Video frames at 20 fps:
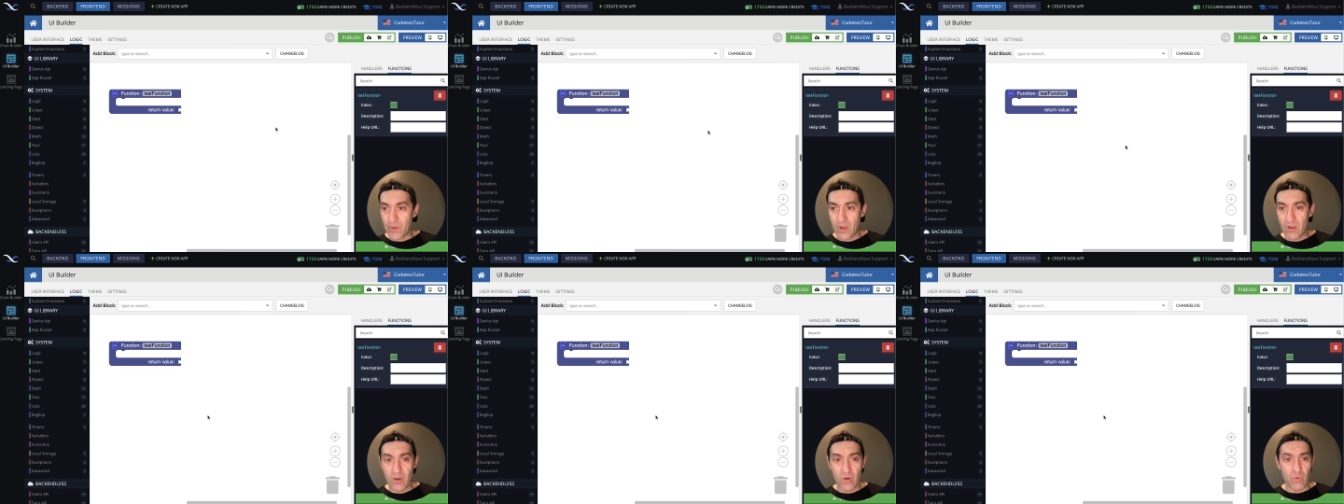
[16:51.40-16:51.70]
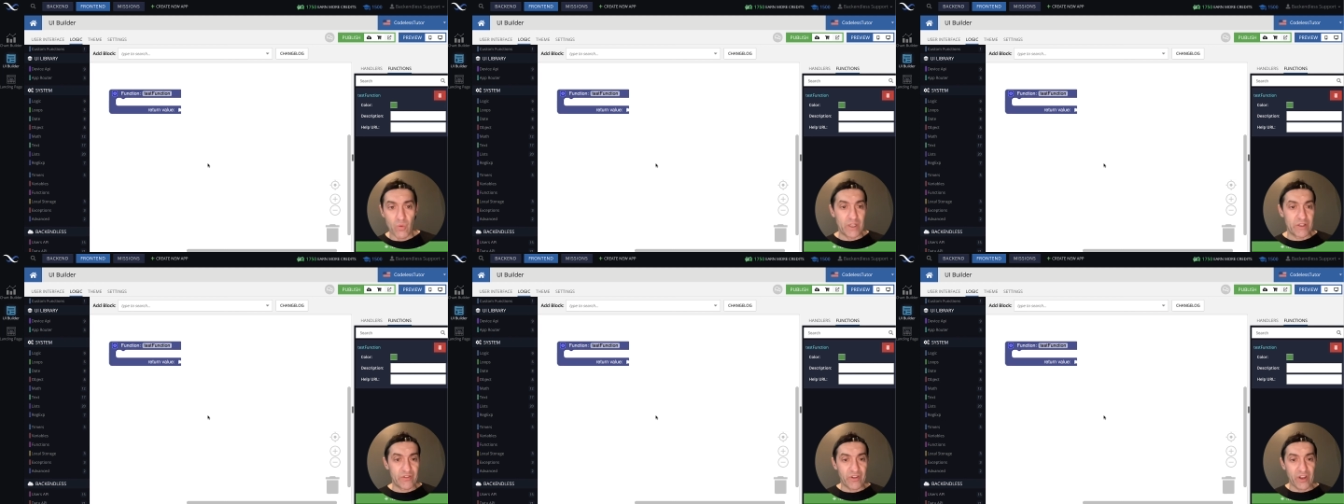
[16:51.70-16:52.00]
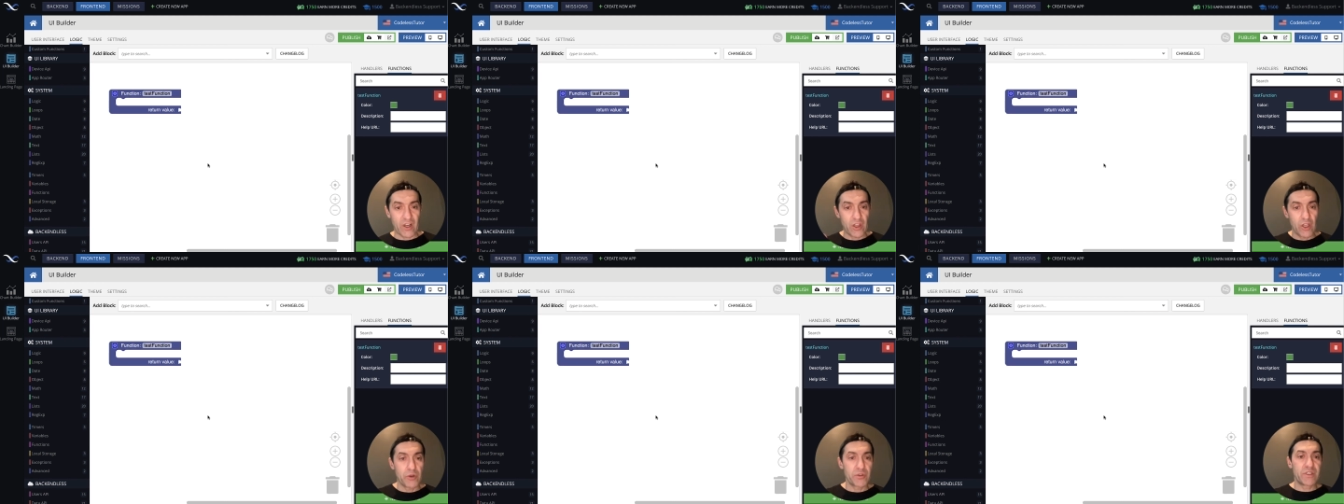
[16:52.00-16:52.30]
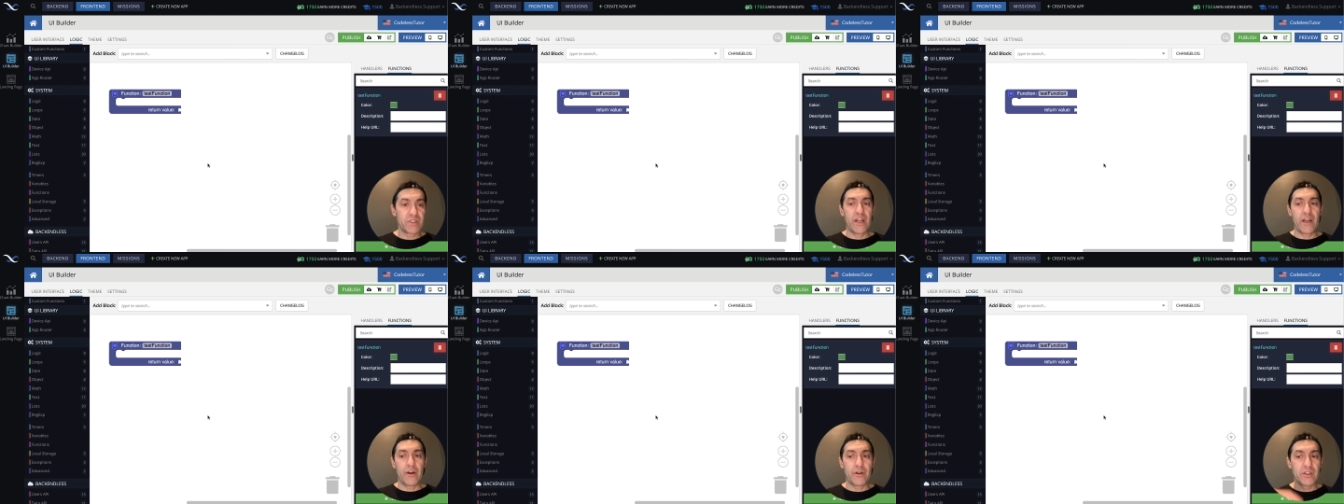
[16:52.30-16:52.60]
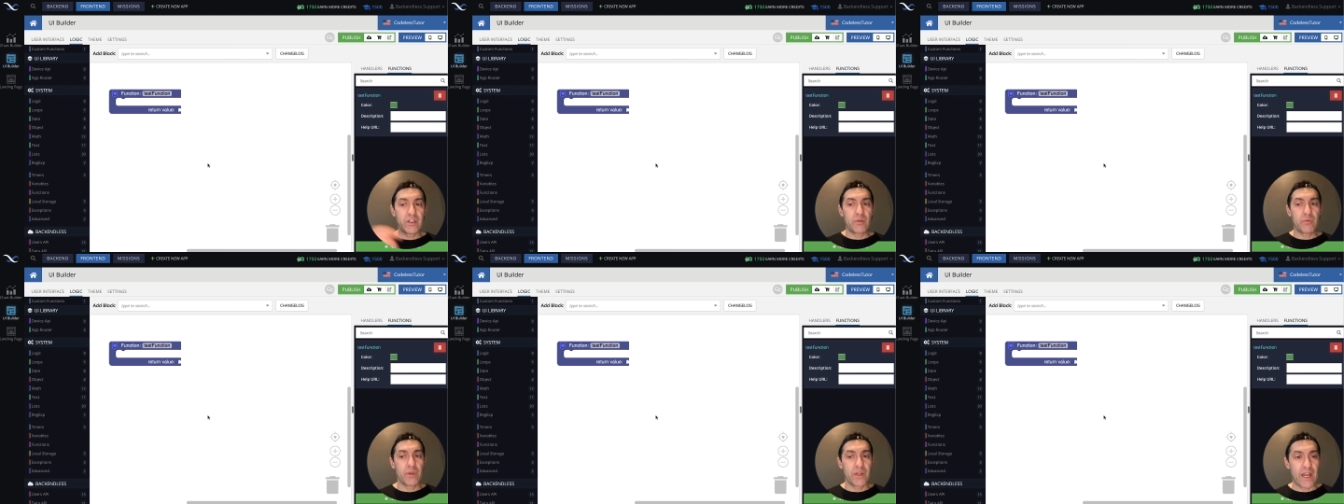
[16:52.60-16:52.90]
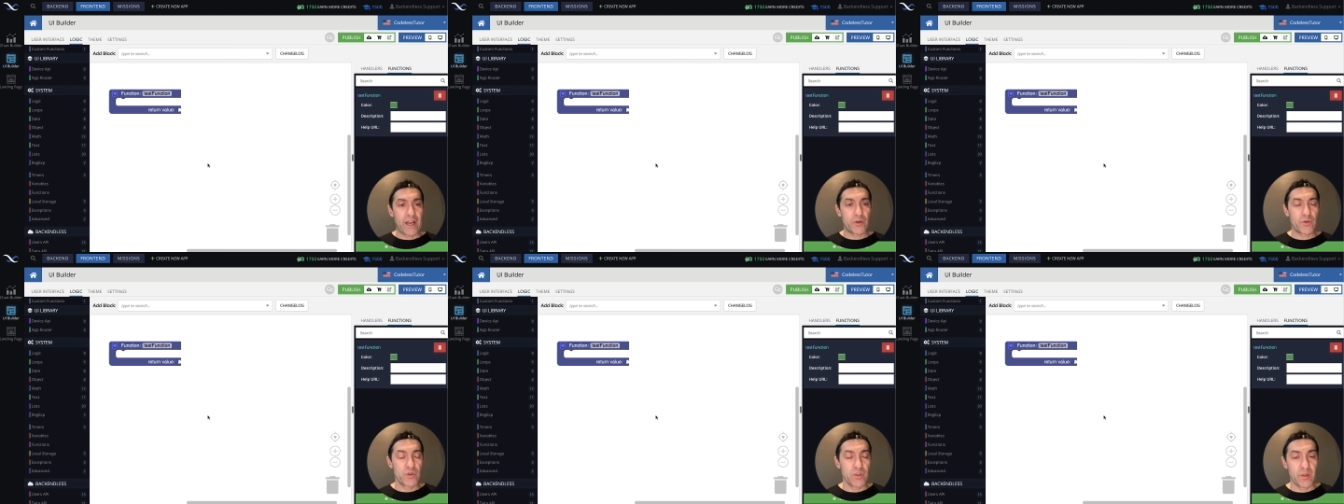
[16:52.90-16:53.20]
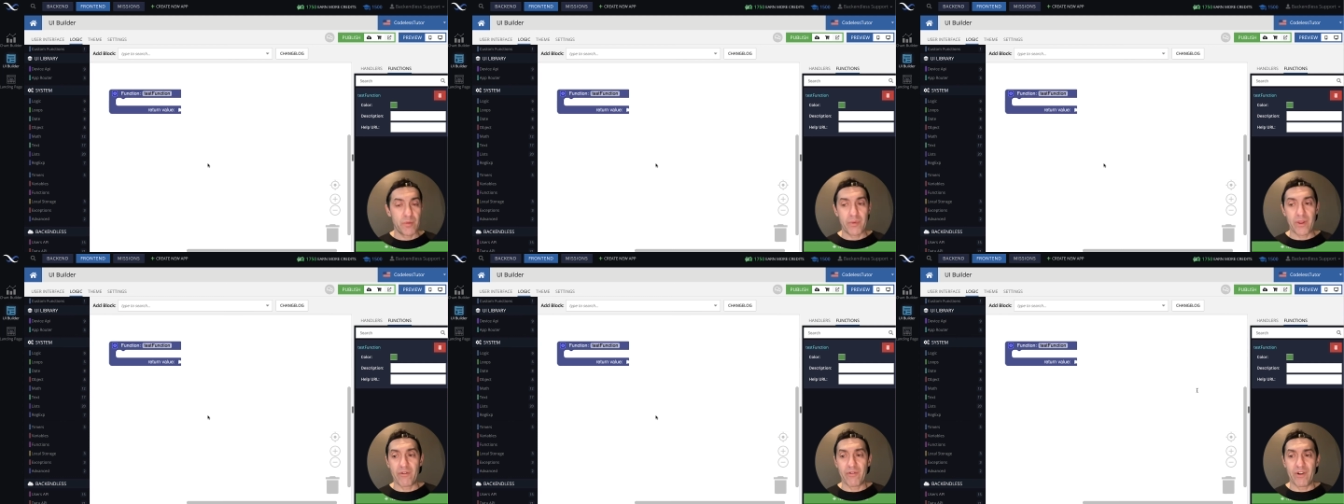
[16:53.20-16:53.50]
once I close it out, it will actually
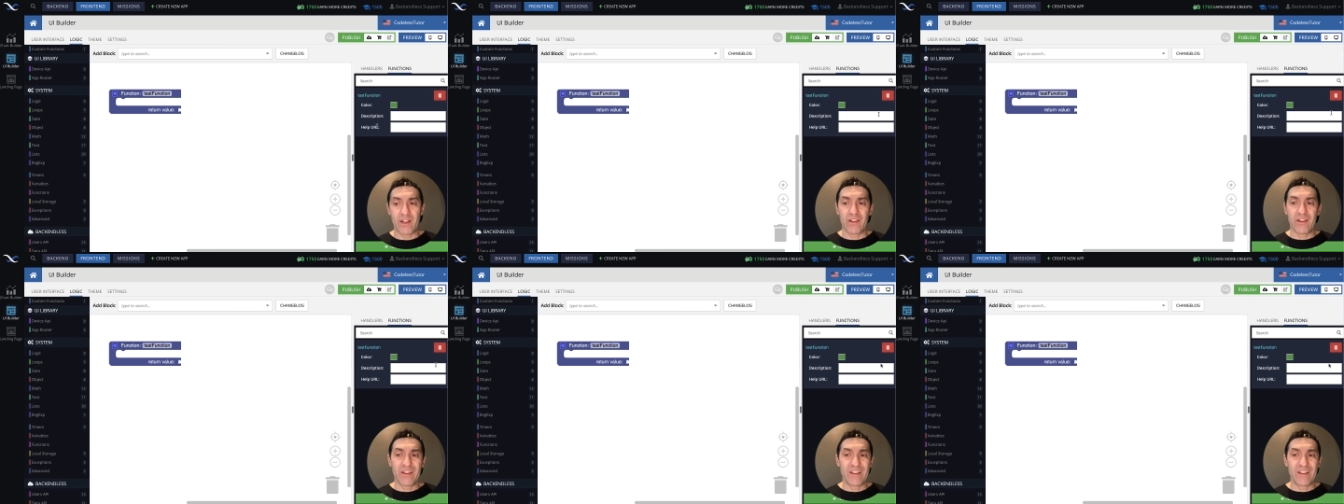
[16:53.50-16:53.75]
be, well,